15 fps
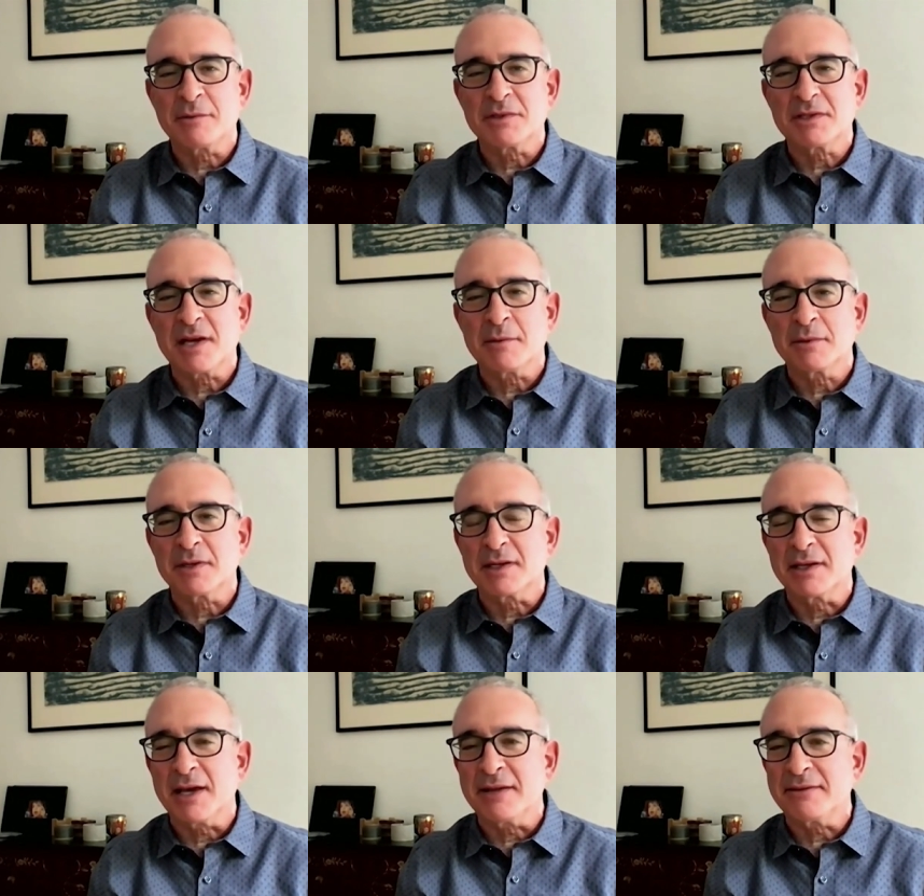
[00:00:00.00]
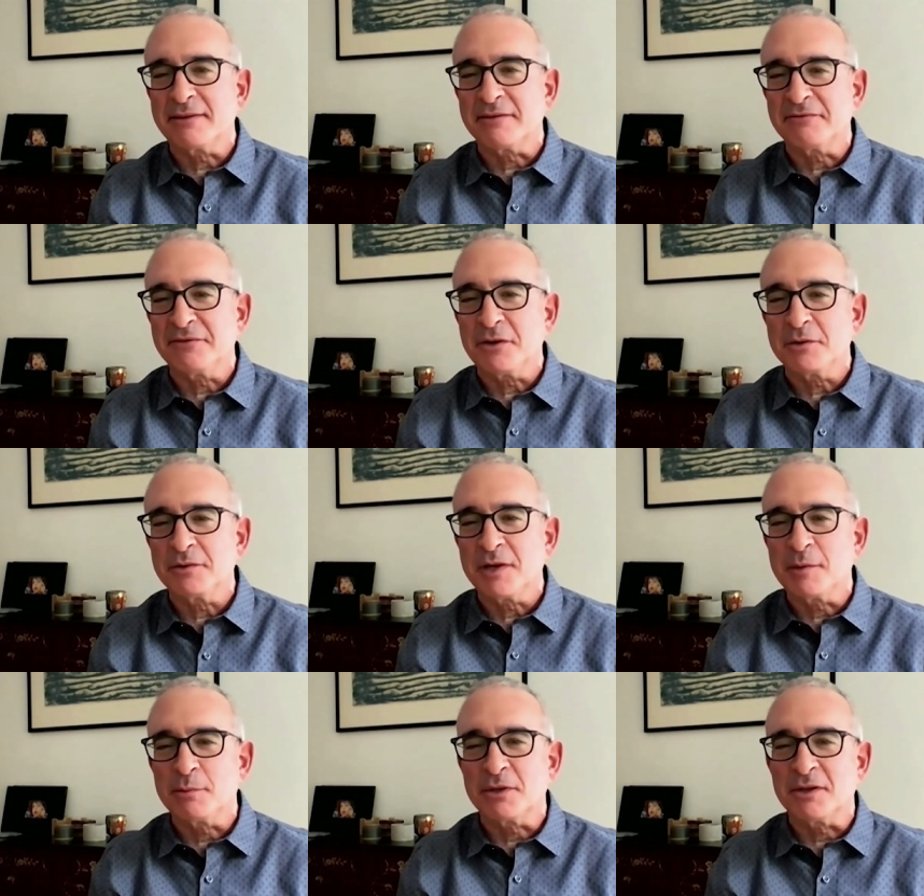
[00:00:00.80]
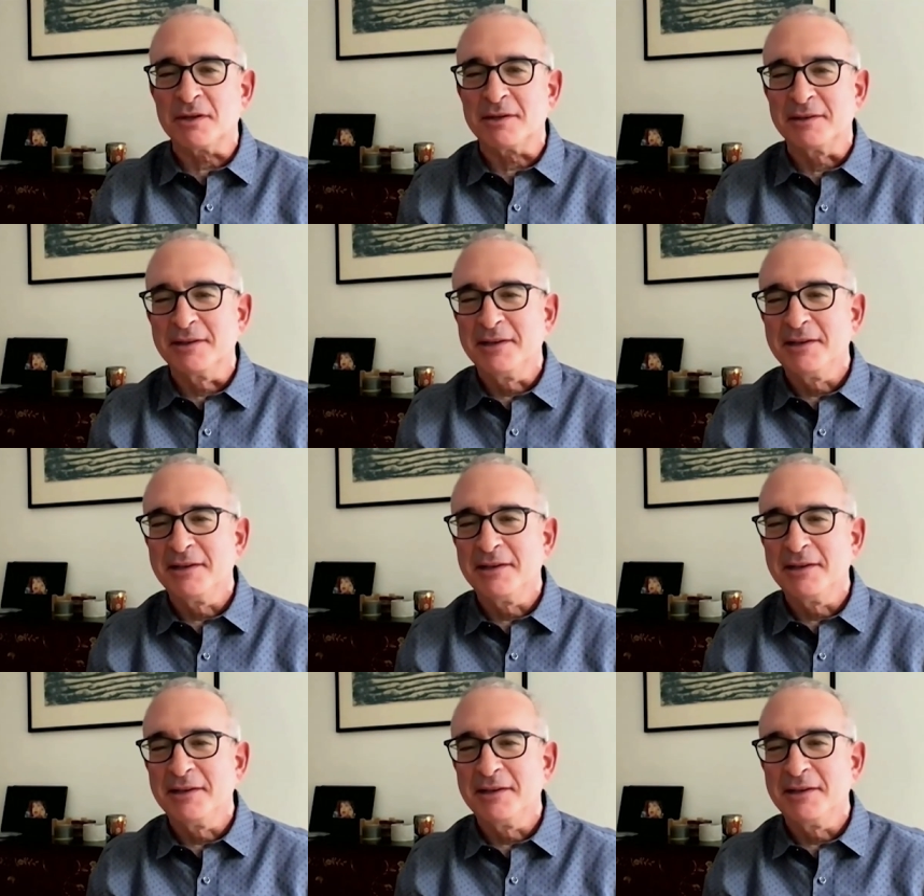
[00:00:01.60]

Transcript: was able to get the phone number